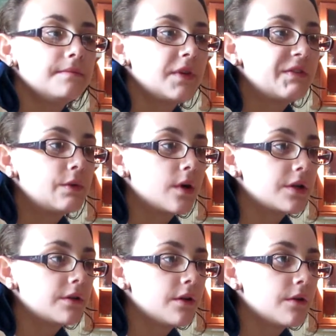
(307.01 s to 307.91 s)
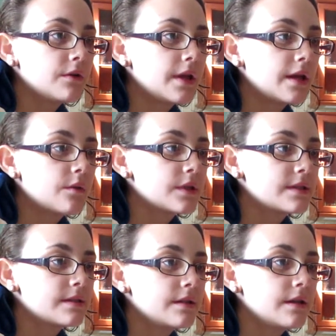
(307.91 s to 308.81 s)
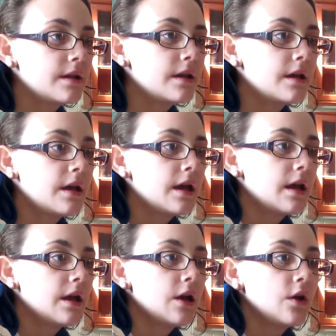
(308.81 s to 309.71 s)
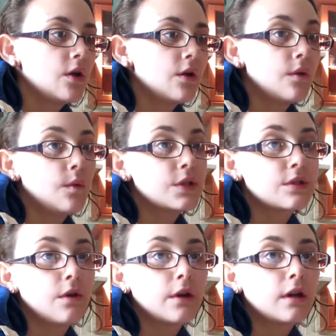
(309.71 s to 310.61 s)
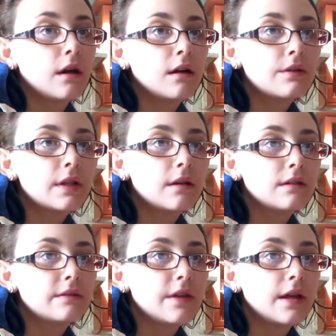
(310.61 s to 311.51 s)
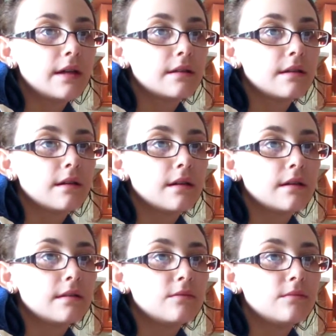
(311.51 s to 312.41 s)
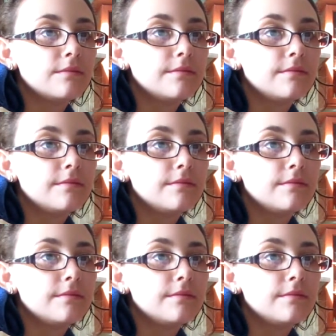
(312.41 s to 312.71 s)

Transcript: if you want to know like what's what's going on with all of that um,